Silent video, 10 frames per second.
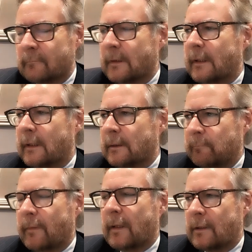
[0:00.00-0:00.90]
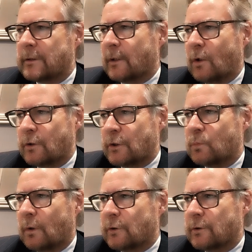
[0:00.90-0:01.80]
Yeah, no, that's a gorgeous
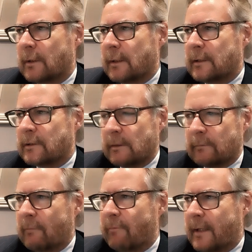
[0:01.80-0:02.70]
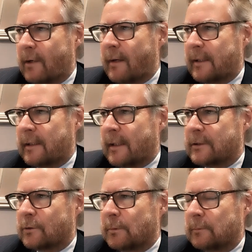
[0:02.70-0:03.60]
watch. I think it's a, a very
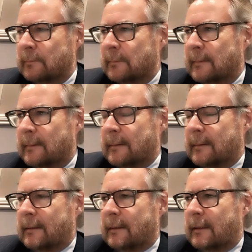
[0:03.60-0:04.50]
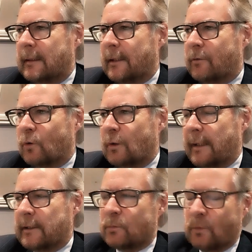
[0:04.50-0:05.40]
recognisable mm. uh,
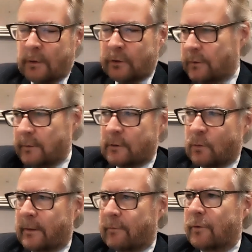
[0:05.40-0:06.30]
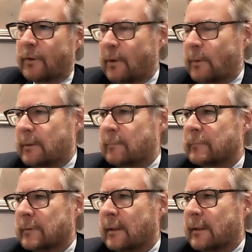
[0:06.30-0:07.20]
Rolex watch in the 24-hour
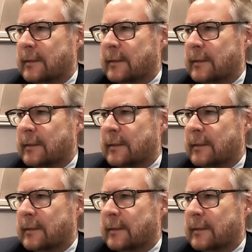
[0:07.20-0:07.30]
uh,